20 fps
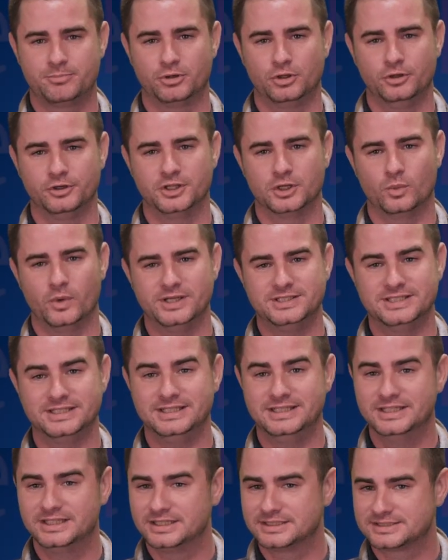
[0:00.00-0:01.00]
pulling their weight to
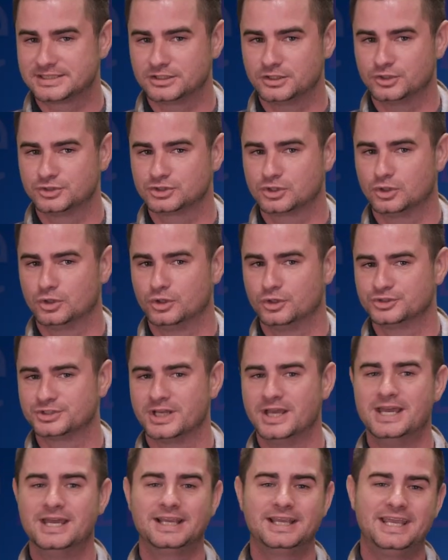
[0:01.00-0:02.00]
get us to those goals?
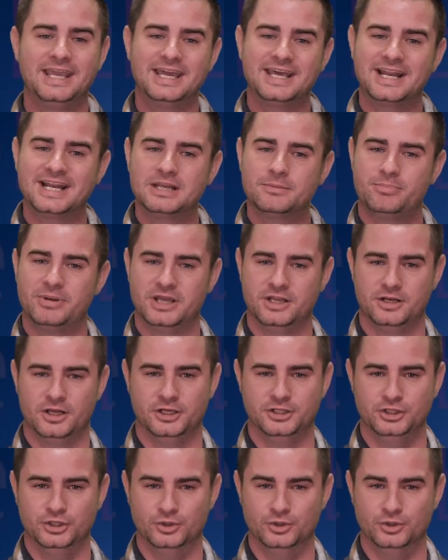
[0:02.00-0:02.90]
Can I depend on